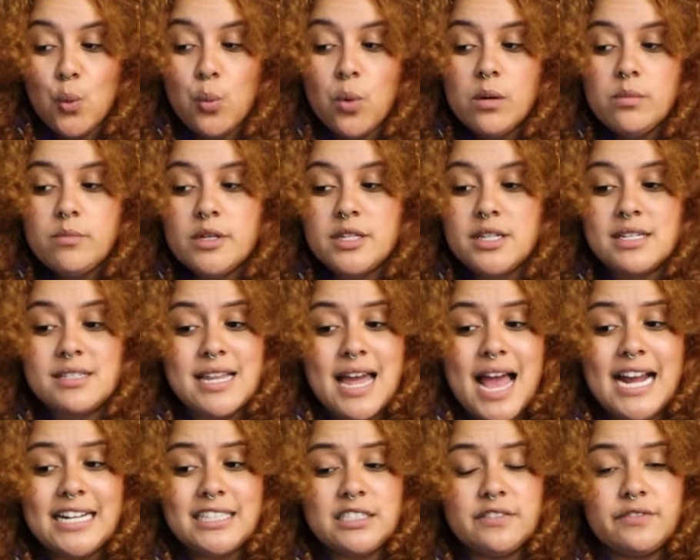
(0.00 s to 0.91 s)
a woman is
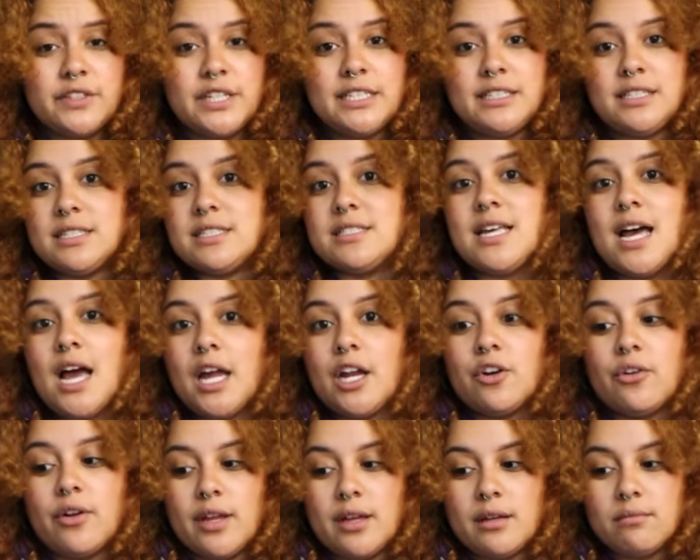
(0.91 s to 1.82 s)
actively
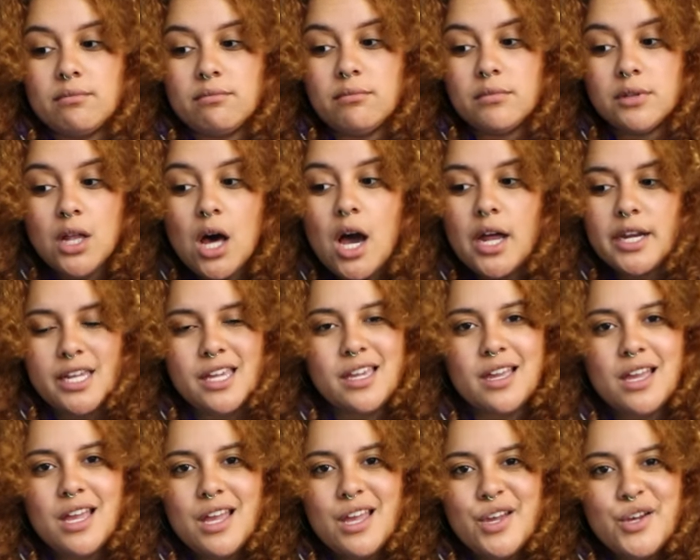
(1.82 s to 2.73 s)
desiring
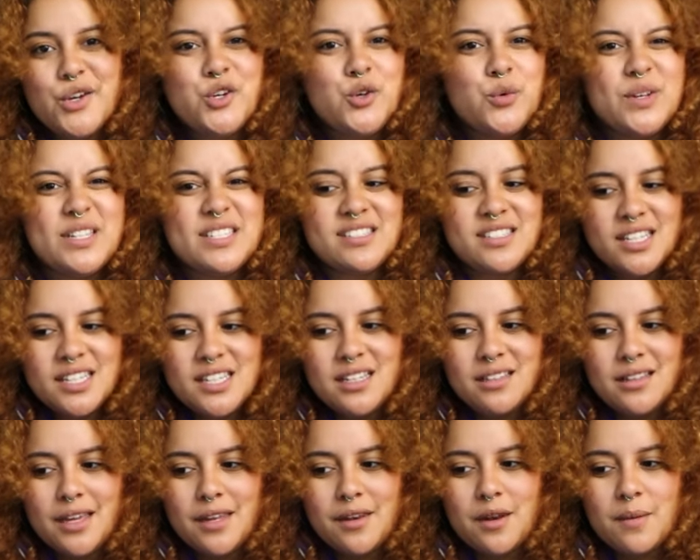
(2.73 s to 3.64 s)
Lottie, who is
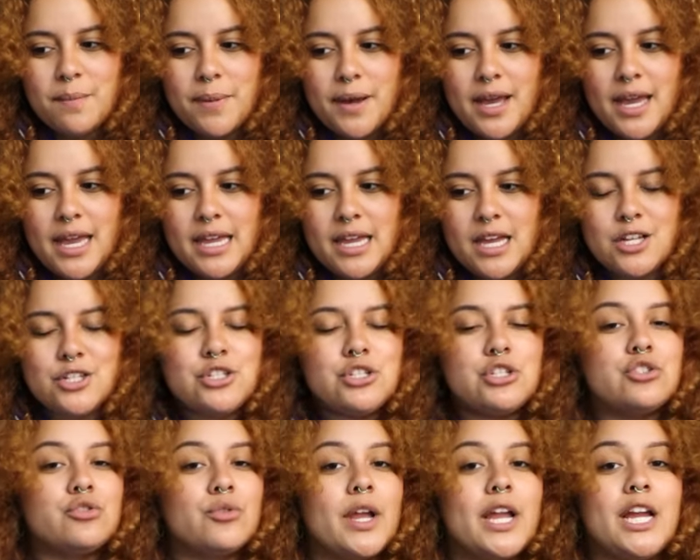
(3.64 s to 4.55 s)
titillated by a
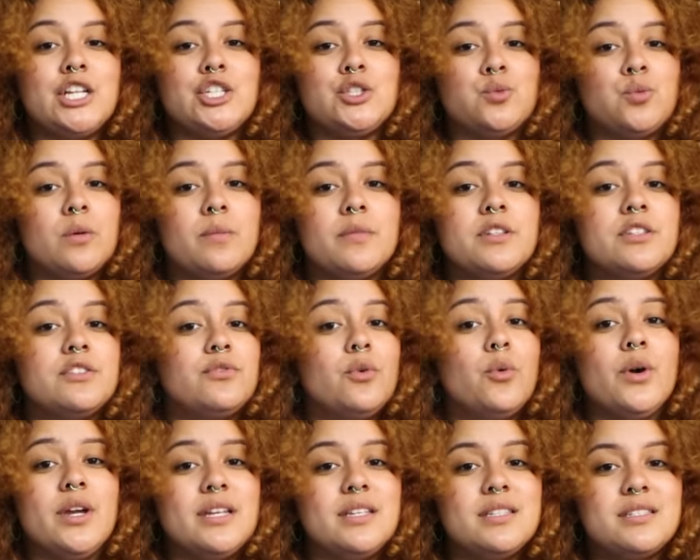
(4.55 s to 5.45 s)
strange woman's
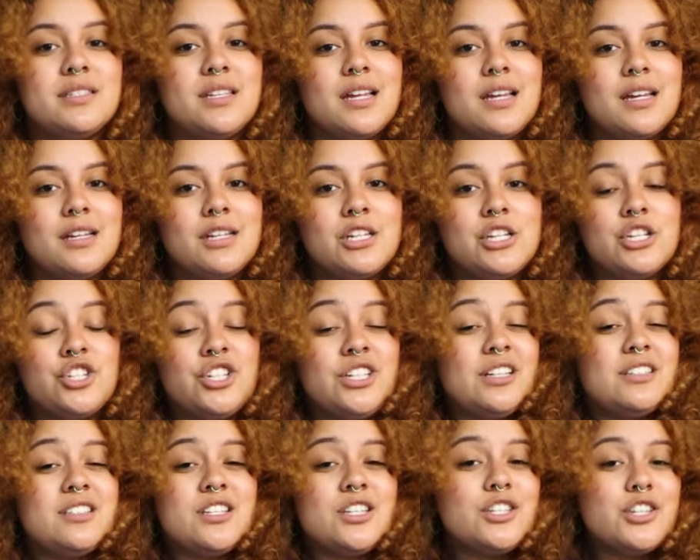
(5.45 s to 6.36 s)
voice. She
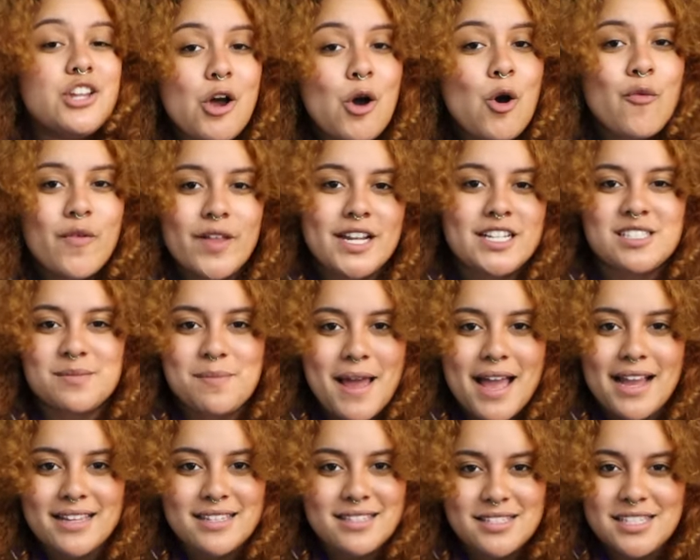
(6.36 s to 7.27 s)
doesn't know that it's
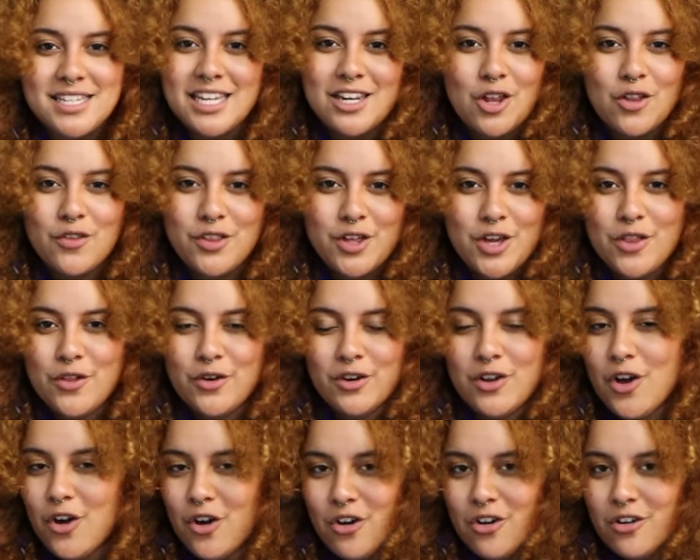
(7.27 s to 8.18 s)
Maxine on the other
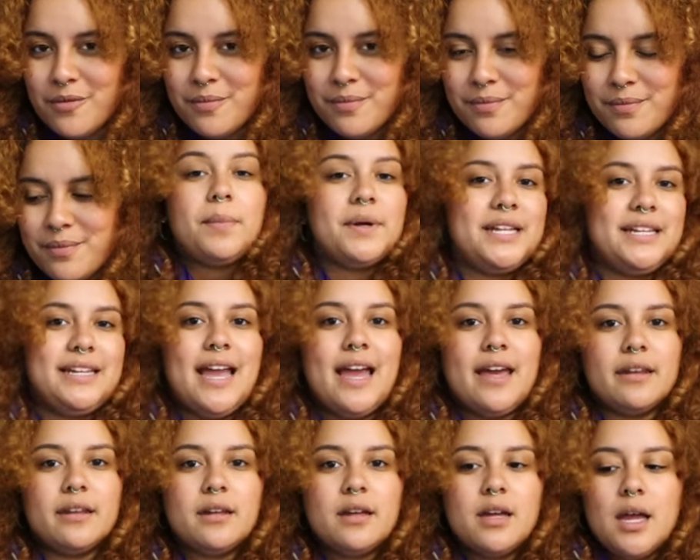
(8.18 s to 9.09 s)
call. But
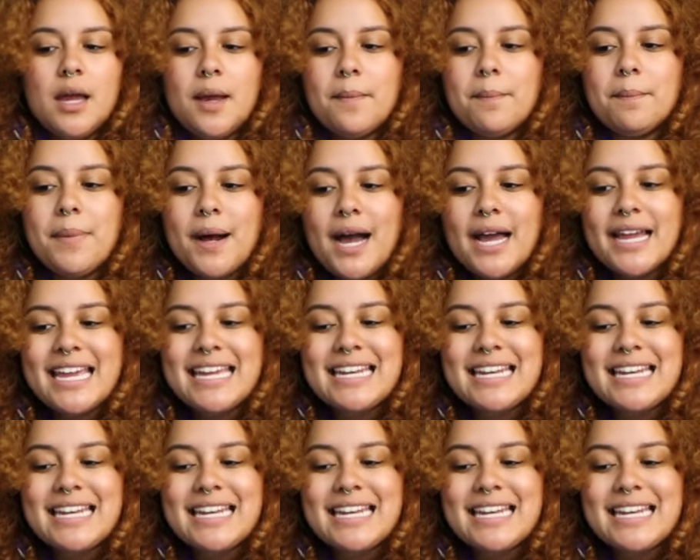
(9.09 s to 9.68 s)
again, by